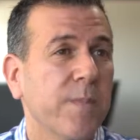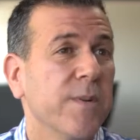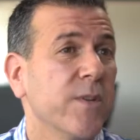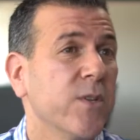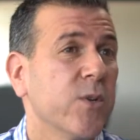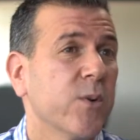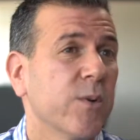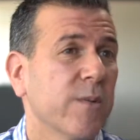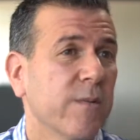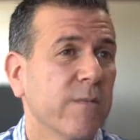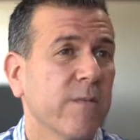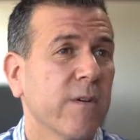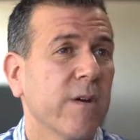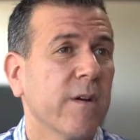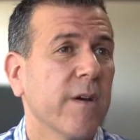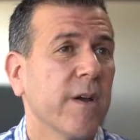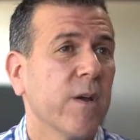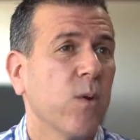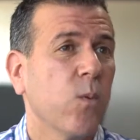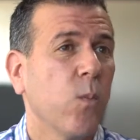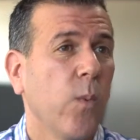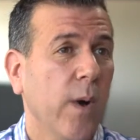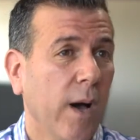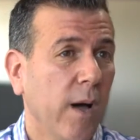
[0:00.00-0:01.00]
been doing
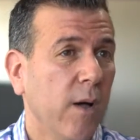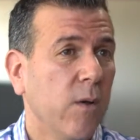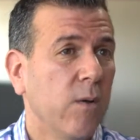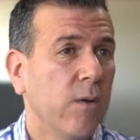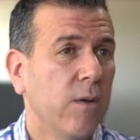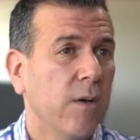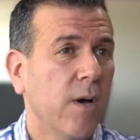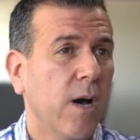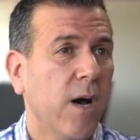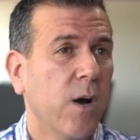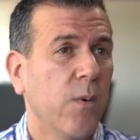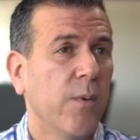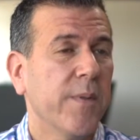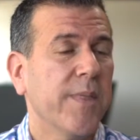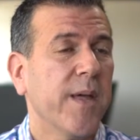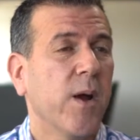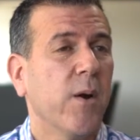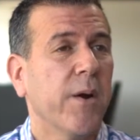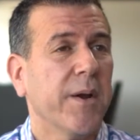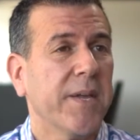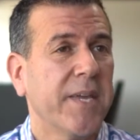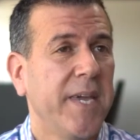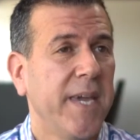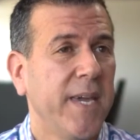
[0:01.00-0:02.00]
very well with
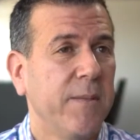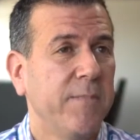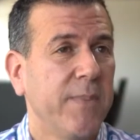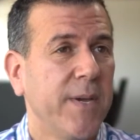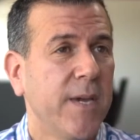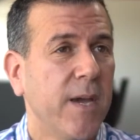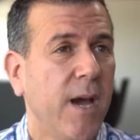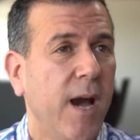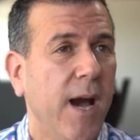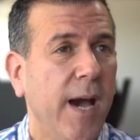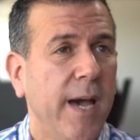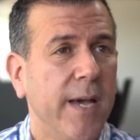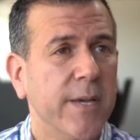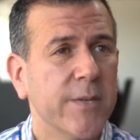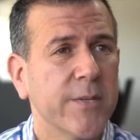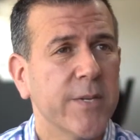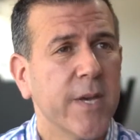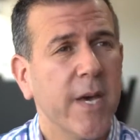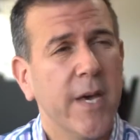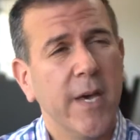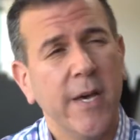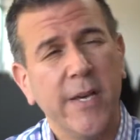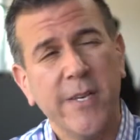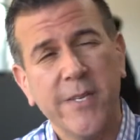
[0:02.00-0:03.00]
our KPIs.
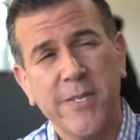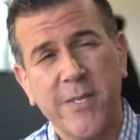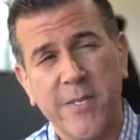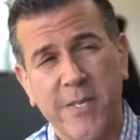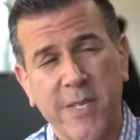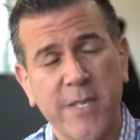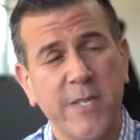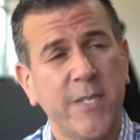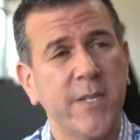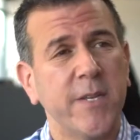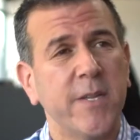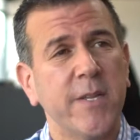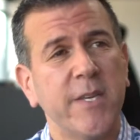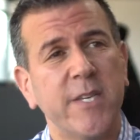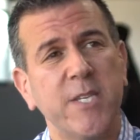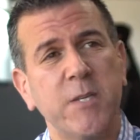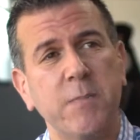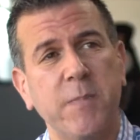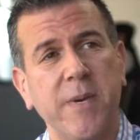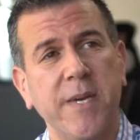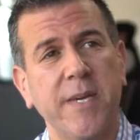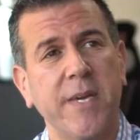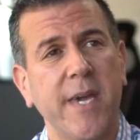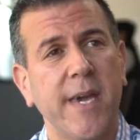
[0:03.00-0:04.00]
Seasonally
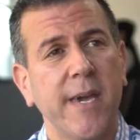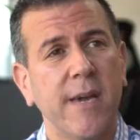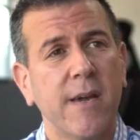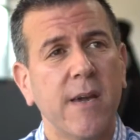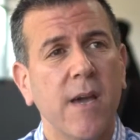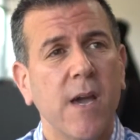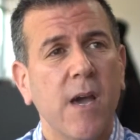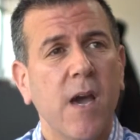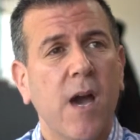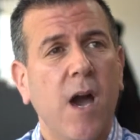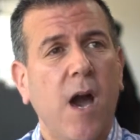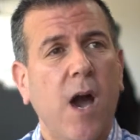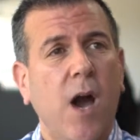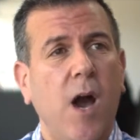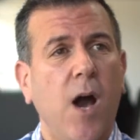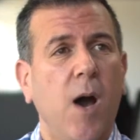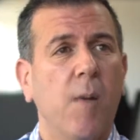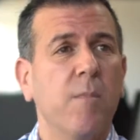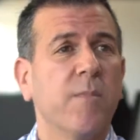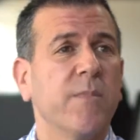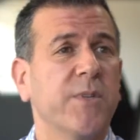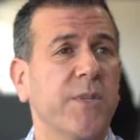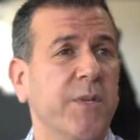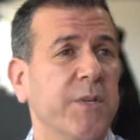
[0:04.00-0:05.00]
speaking,
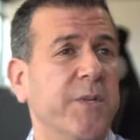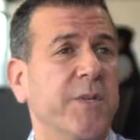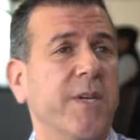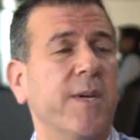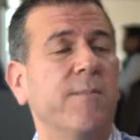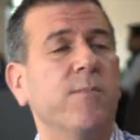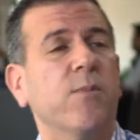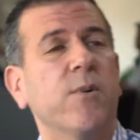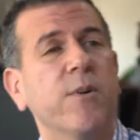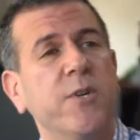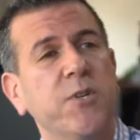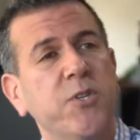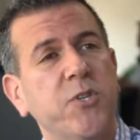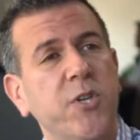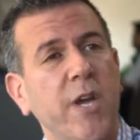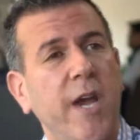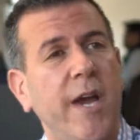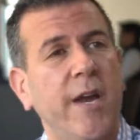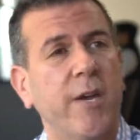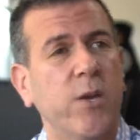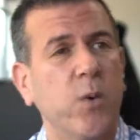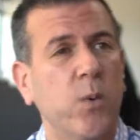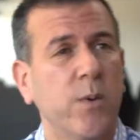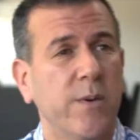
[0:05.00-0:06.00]
December and
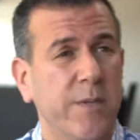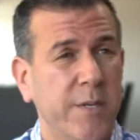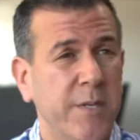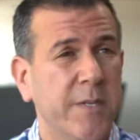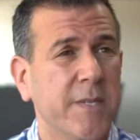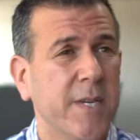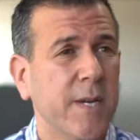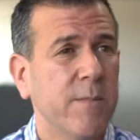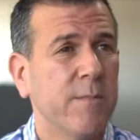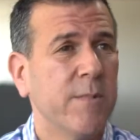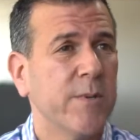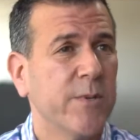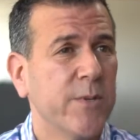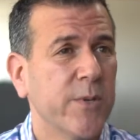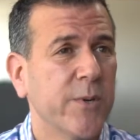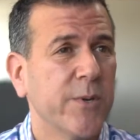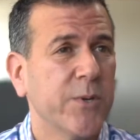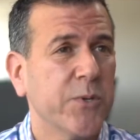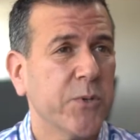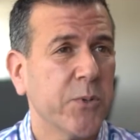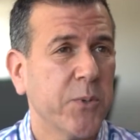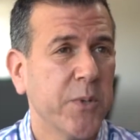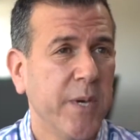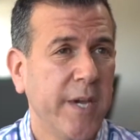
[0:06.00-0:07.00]
January. December is
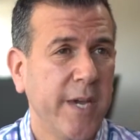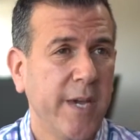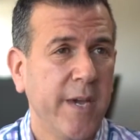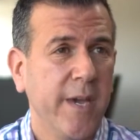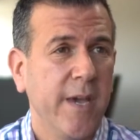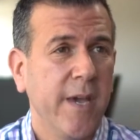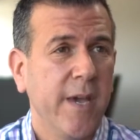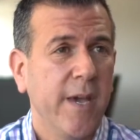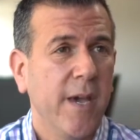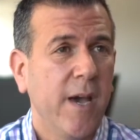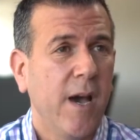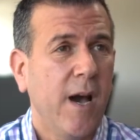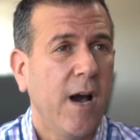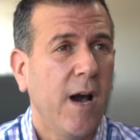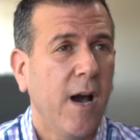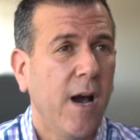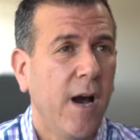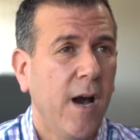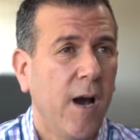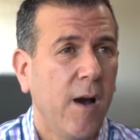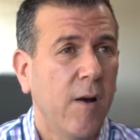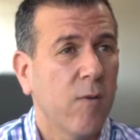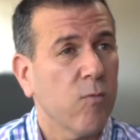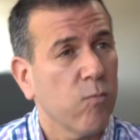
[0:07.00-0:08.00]
usually
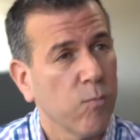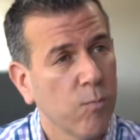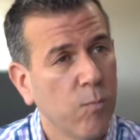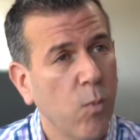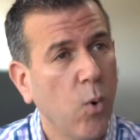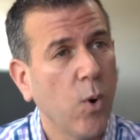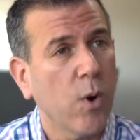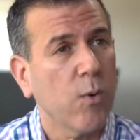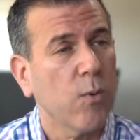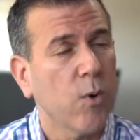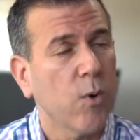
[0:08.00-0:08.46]
more